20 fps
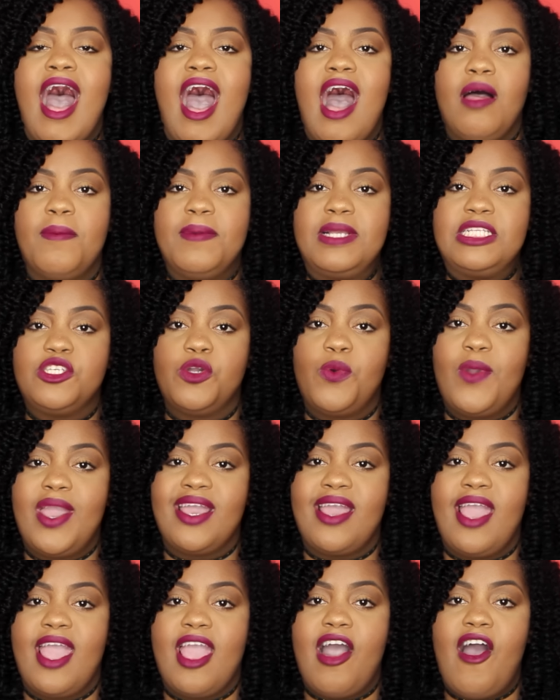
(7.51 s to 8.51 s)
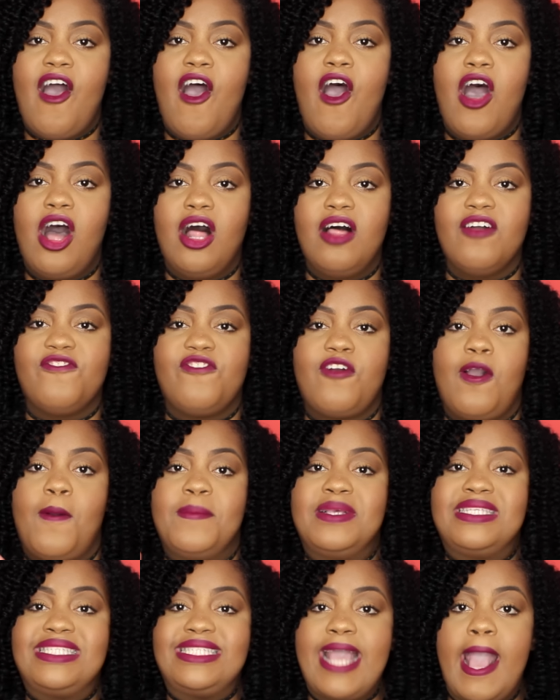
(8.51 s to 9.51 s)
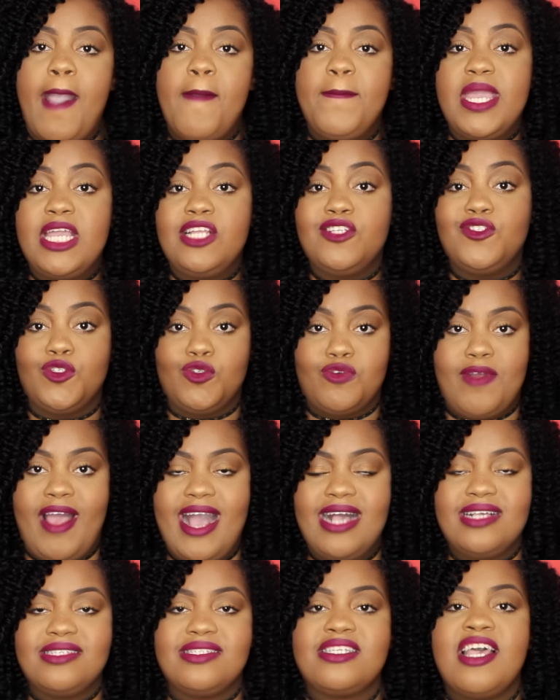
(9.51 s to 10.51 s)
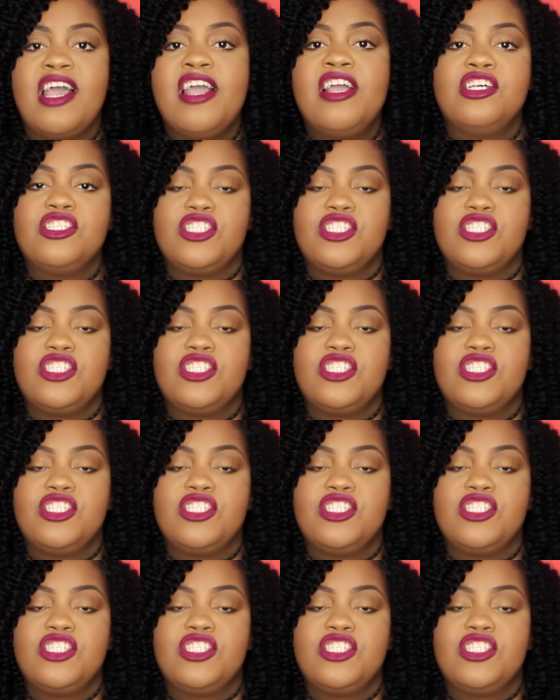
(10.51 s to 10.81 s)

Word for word: I'll be doing a haul from Sammy Dress.